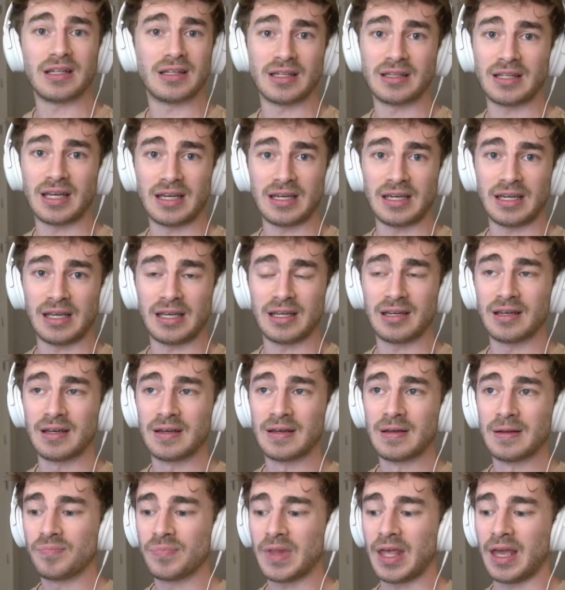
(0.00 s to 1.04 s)
that they need.
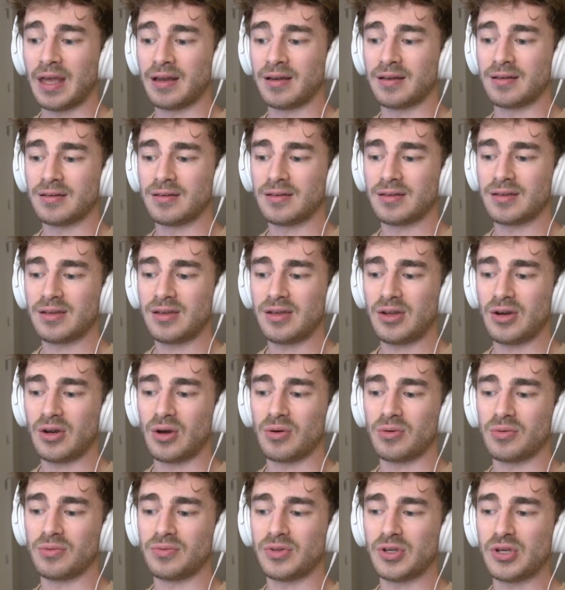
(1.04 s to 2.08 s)
And
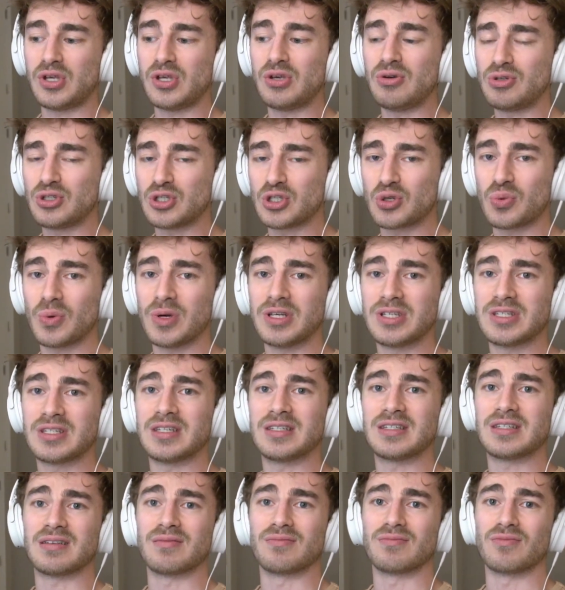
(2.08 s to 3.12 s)
the huge twist
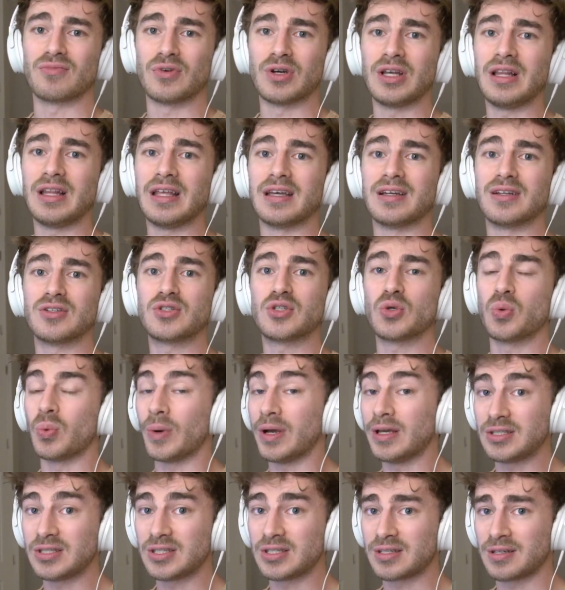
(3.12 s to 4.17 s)
isn't really a
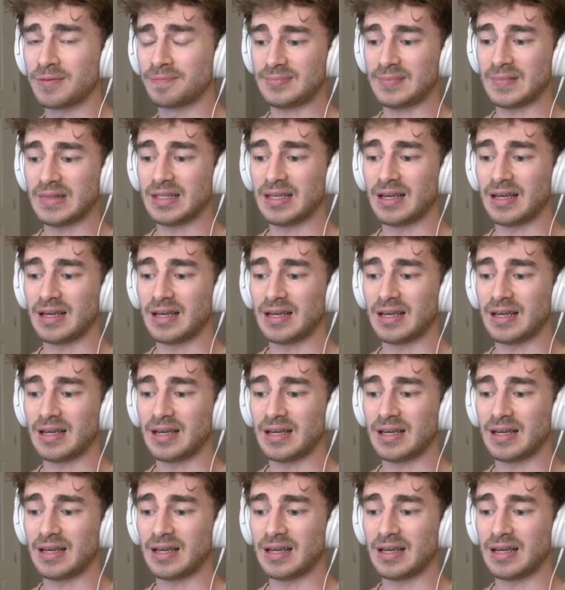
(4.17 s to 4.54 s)
twist.